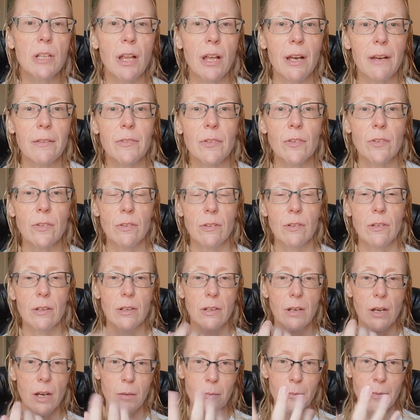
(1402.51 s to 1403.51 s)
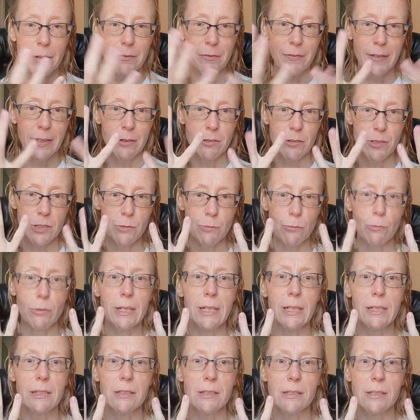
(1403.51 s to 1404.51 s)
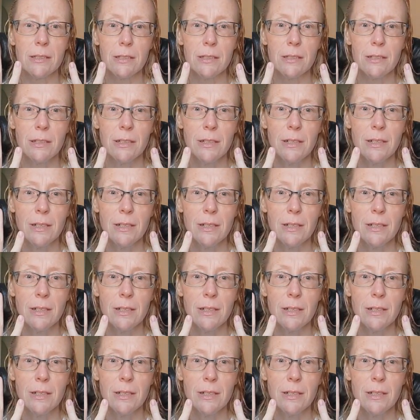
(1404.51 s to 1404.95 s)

gloves on my fingers and wrists